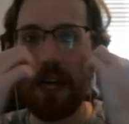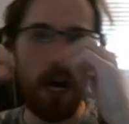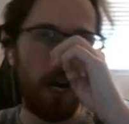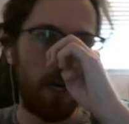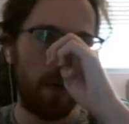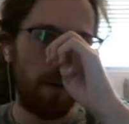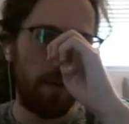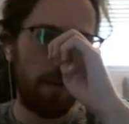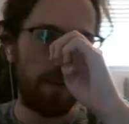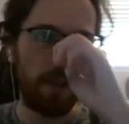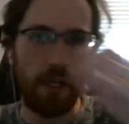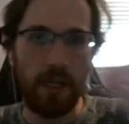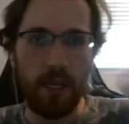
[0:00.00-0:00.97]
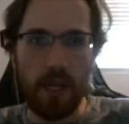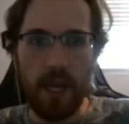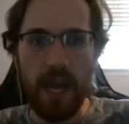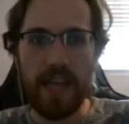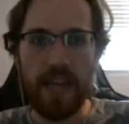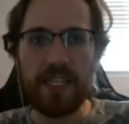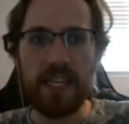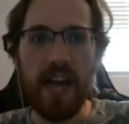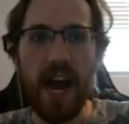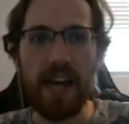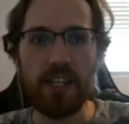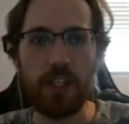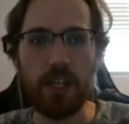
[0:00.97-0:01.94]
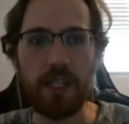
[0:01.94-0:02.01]
of it's
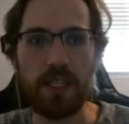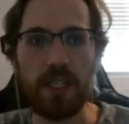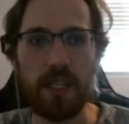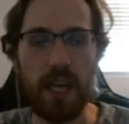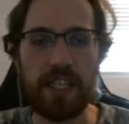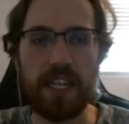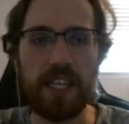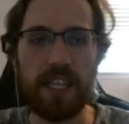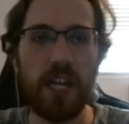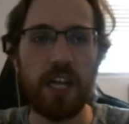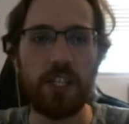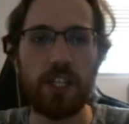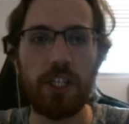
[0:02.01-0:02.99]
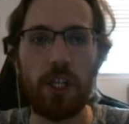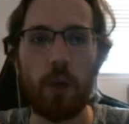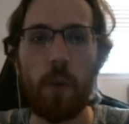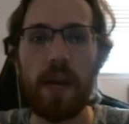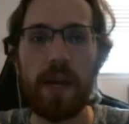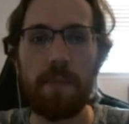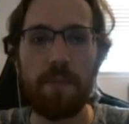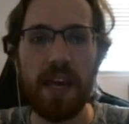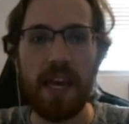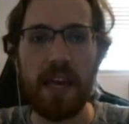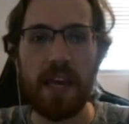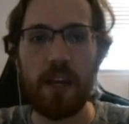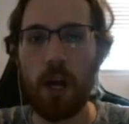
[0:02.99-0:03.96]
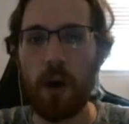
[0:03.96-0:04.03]
not just a queen bee,
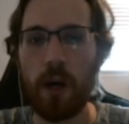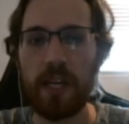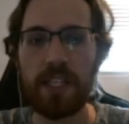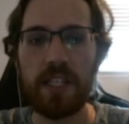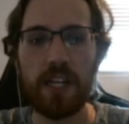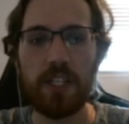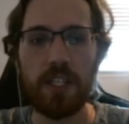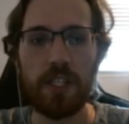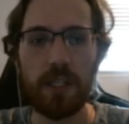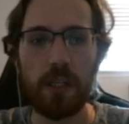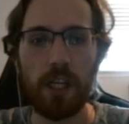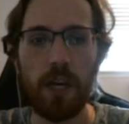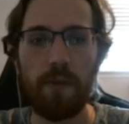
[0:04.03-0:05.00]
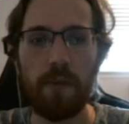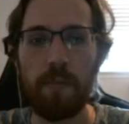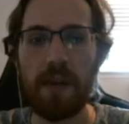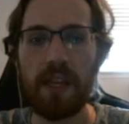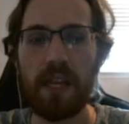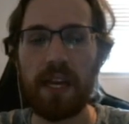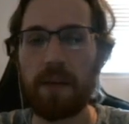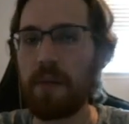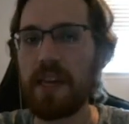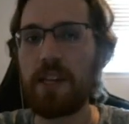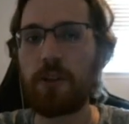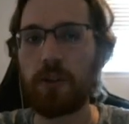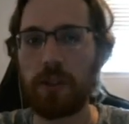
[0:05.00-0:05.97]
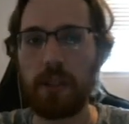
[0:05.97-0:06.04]
you know? It's not just a look of a bee like
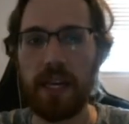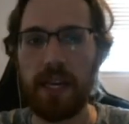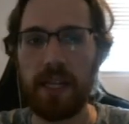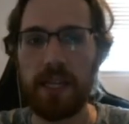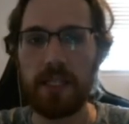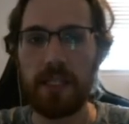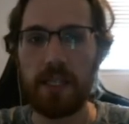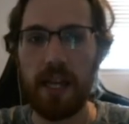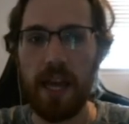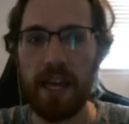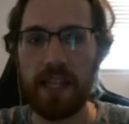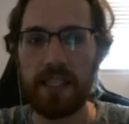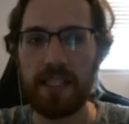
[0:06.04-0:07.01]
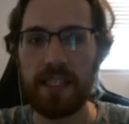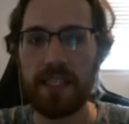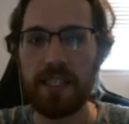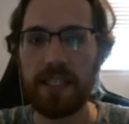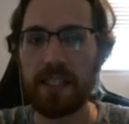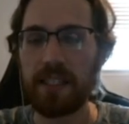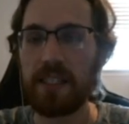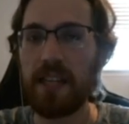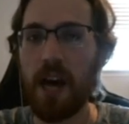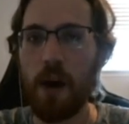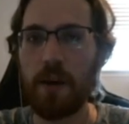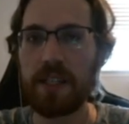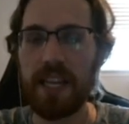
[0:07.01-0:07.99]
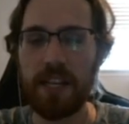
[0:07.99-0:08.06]
Beedrill is. It's
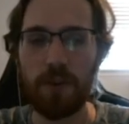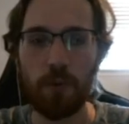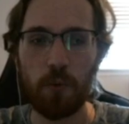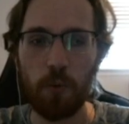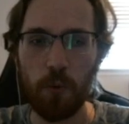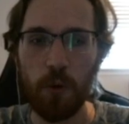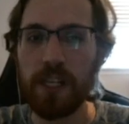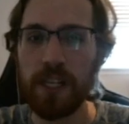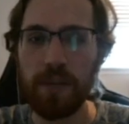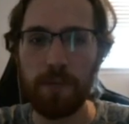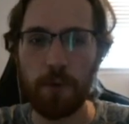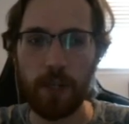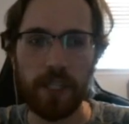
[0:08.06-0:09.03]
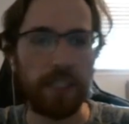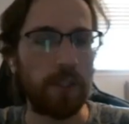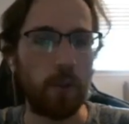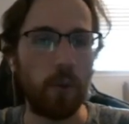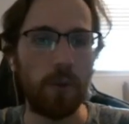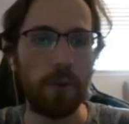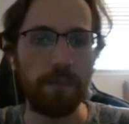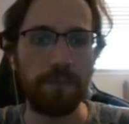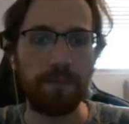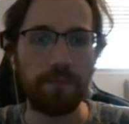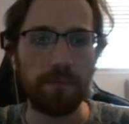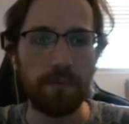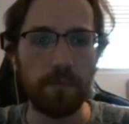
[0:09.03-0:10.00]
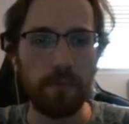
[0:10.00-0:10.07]
really freaking cool.
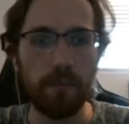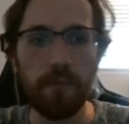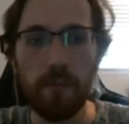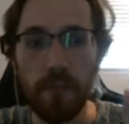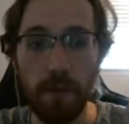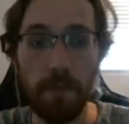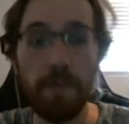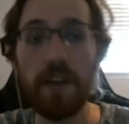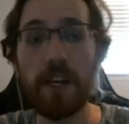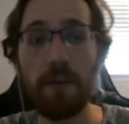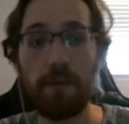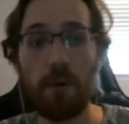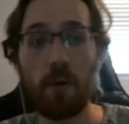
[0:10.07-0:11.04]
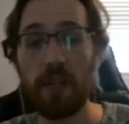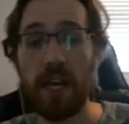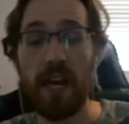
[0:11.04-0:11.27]
Vikavolt.